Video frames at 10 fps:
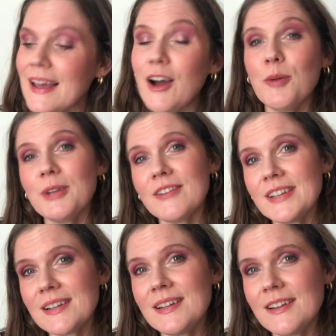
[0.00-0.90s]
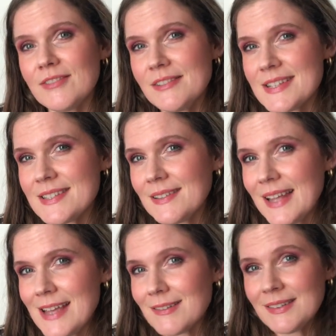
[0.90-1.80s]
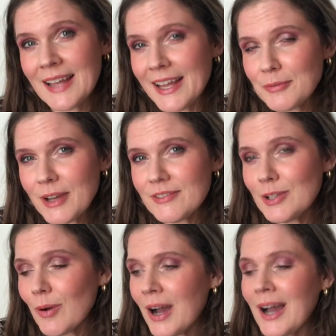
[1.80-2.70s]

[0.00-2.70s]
I hope you're having a lovely rest of your day or night, wherever you are.